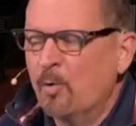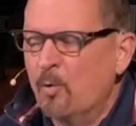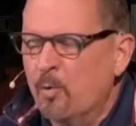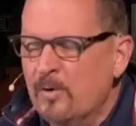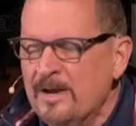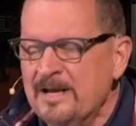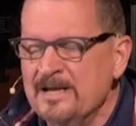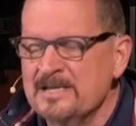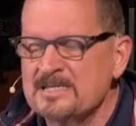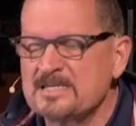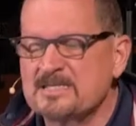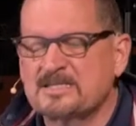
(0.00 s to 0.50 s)

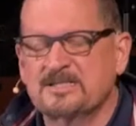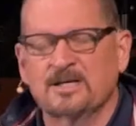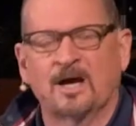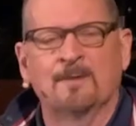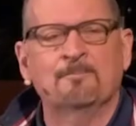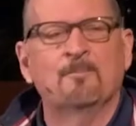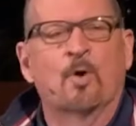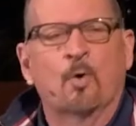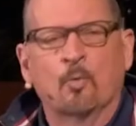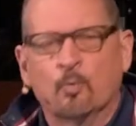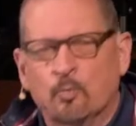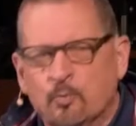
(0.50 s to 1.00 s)

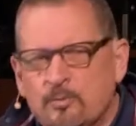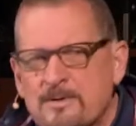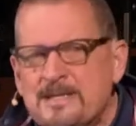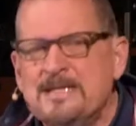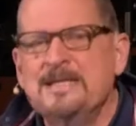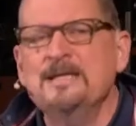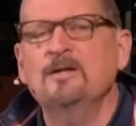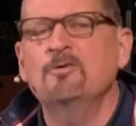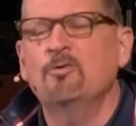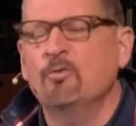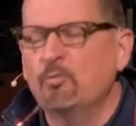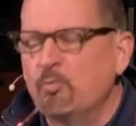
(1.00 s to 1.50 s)
Wisdom,
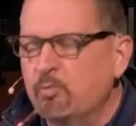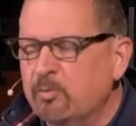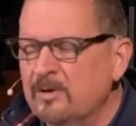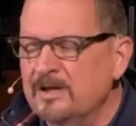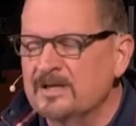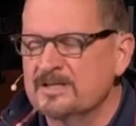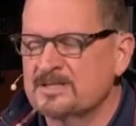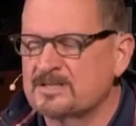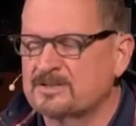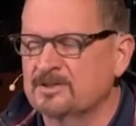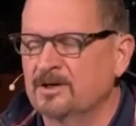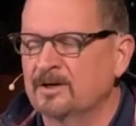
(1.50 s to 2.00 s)
real
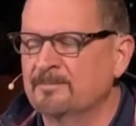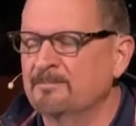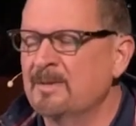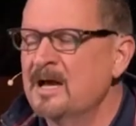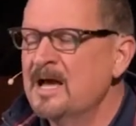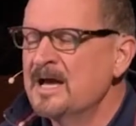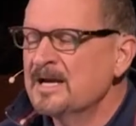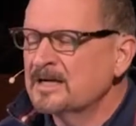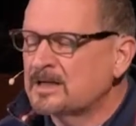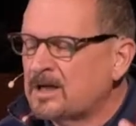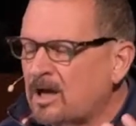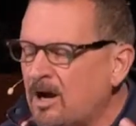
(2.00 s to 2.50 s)
wisdom,
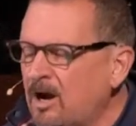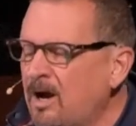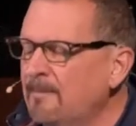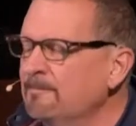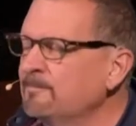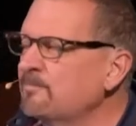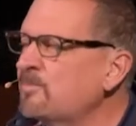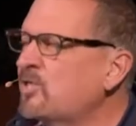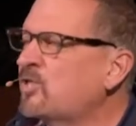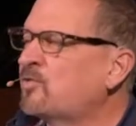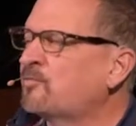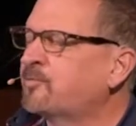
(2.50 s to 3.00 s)

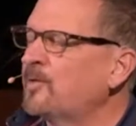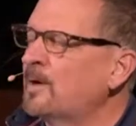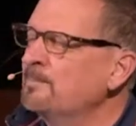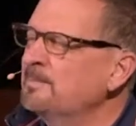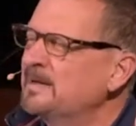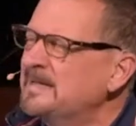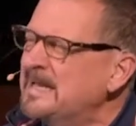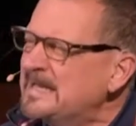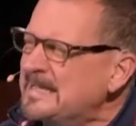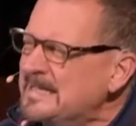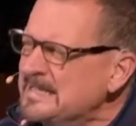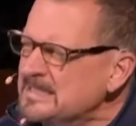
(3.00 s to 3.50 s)
comes from
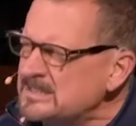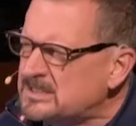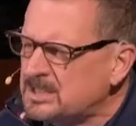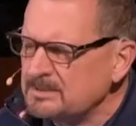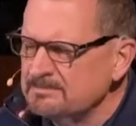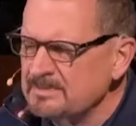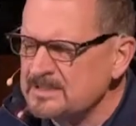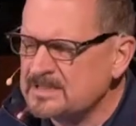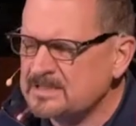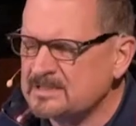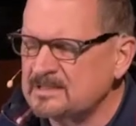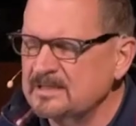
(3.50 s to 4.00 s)
an
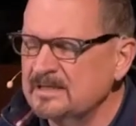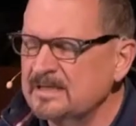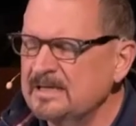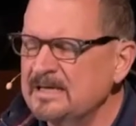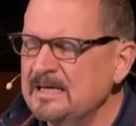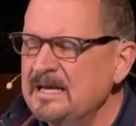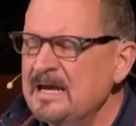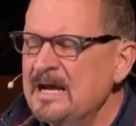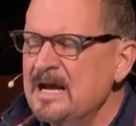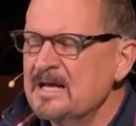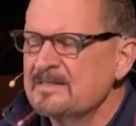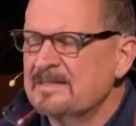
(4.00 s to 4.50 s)

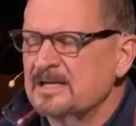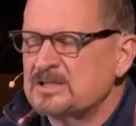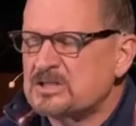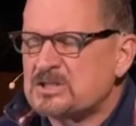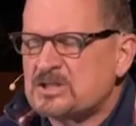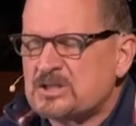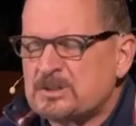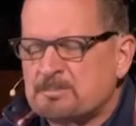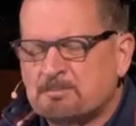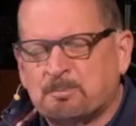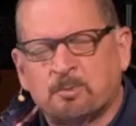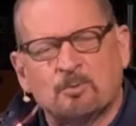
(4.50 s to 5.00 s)
intimacy that
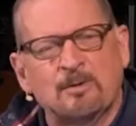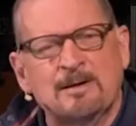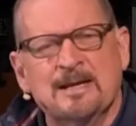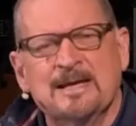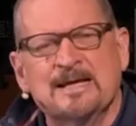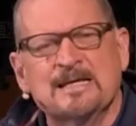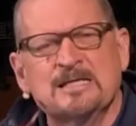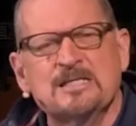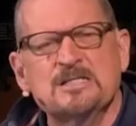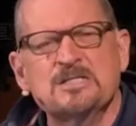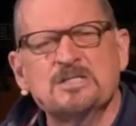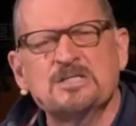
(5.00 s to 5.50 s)

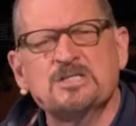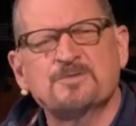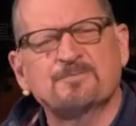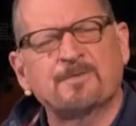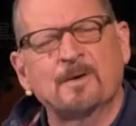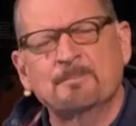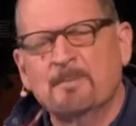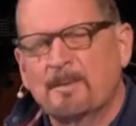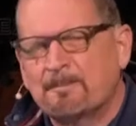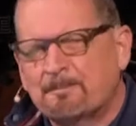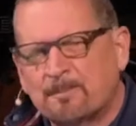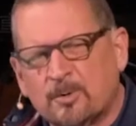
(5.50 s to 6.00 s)
springs
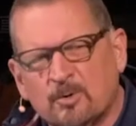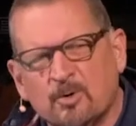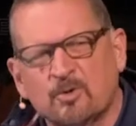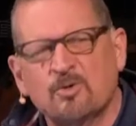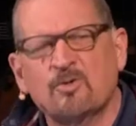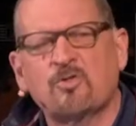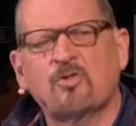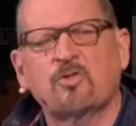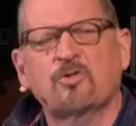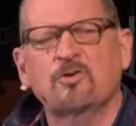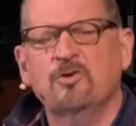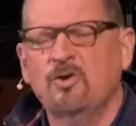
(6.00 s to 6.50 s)
from a
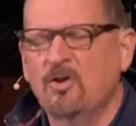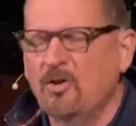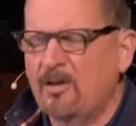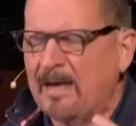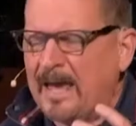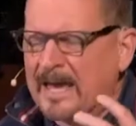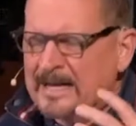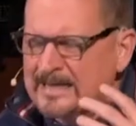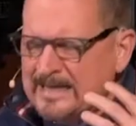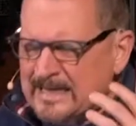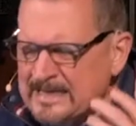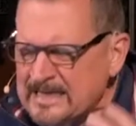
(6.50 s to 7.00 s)
personal
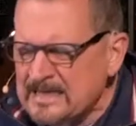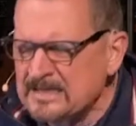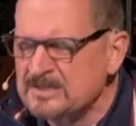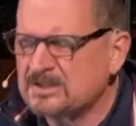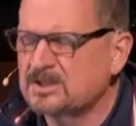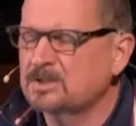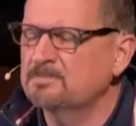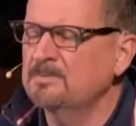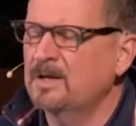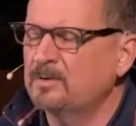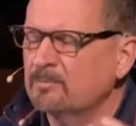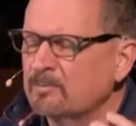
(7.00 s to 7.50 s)
and
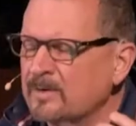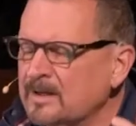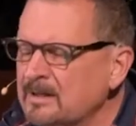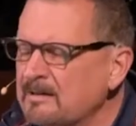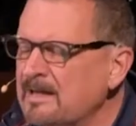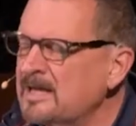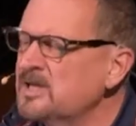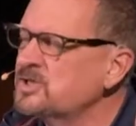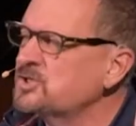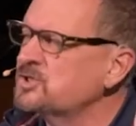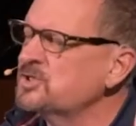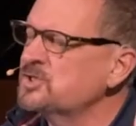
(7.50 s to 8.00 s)
intimate
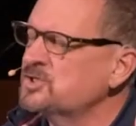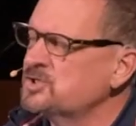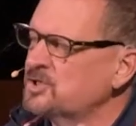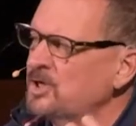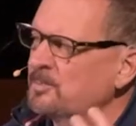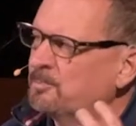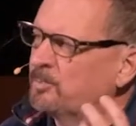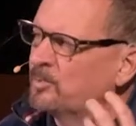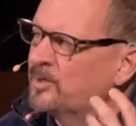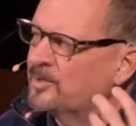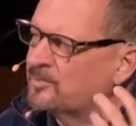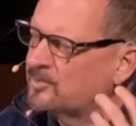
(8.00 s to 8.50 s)

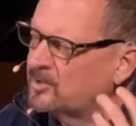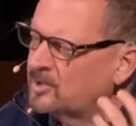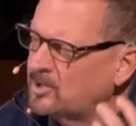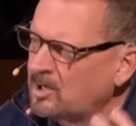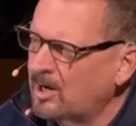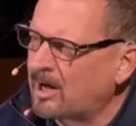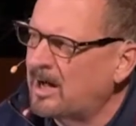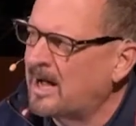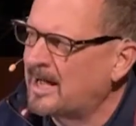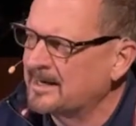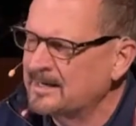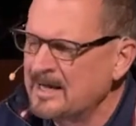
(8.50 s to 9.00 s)
relationship with
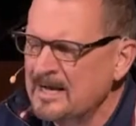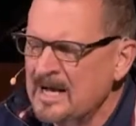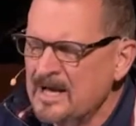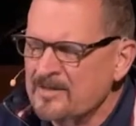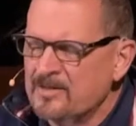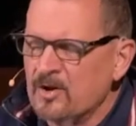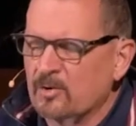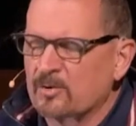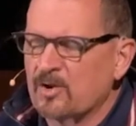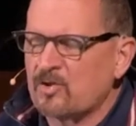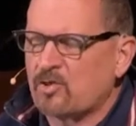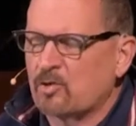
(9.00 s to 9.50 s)
God.
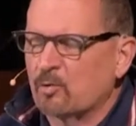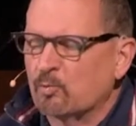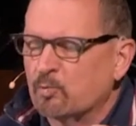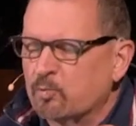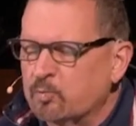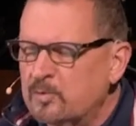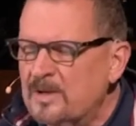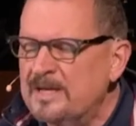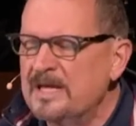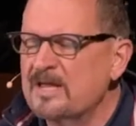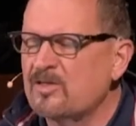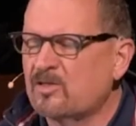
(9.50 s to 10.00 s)
There is a
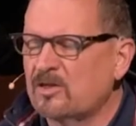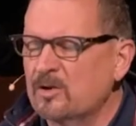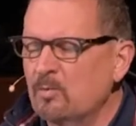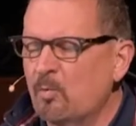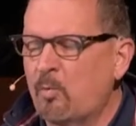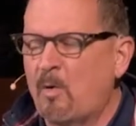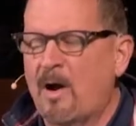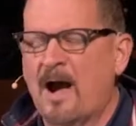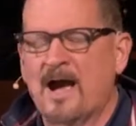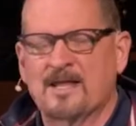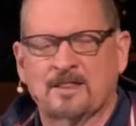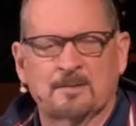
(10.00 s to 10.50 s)
reason
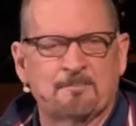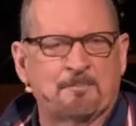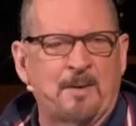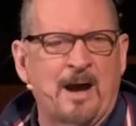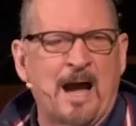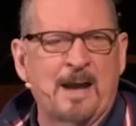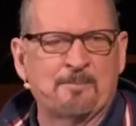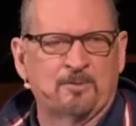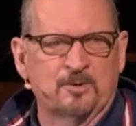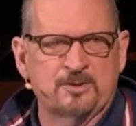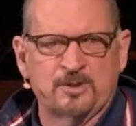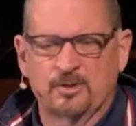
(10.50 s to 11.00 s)
why the
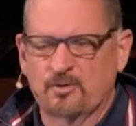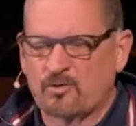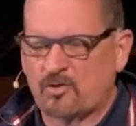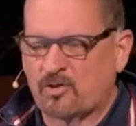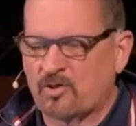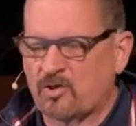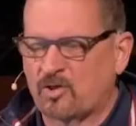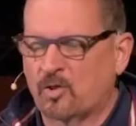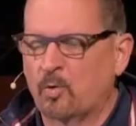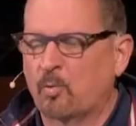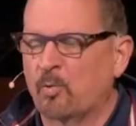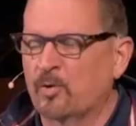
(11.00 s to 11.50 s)
Bible
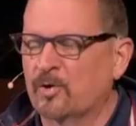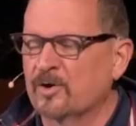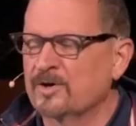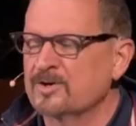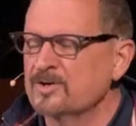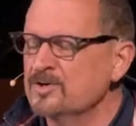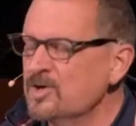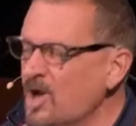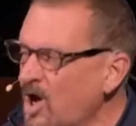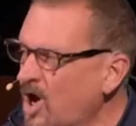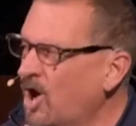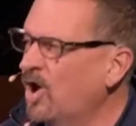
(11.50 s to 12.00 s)
uses the word
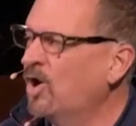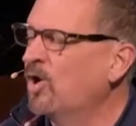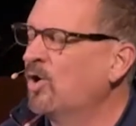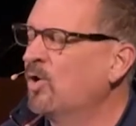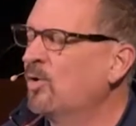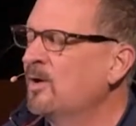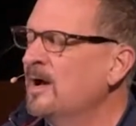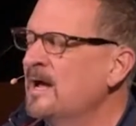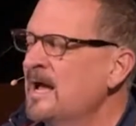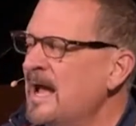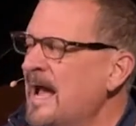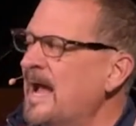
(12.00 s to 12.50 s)

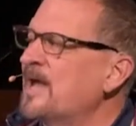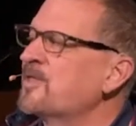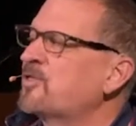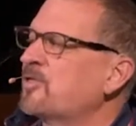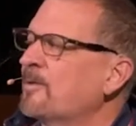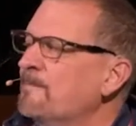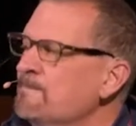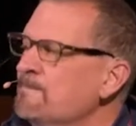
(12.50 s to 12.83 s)
"know" as